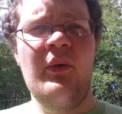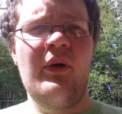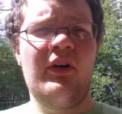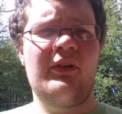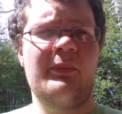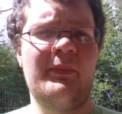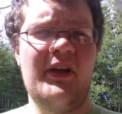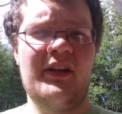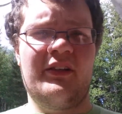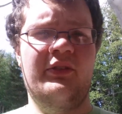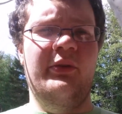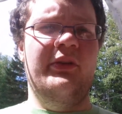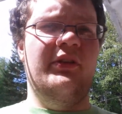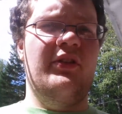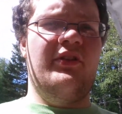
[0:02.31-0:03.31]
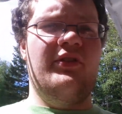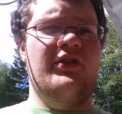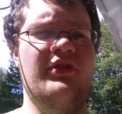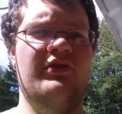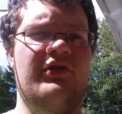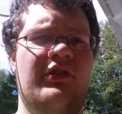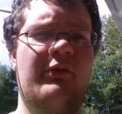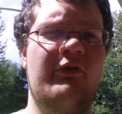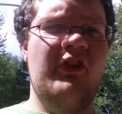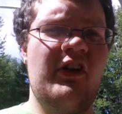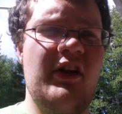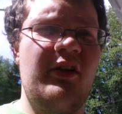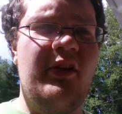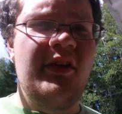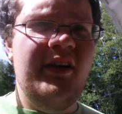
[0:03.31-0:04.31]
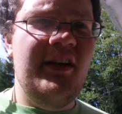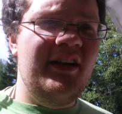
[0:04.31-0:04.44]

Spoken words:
Welcome back to another YouTube video.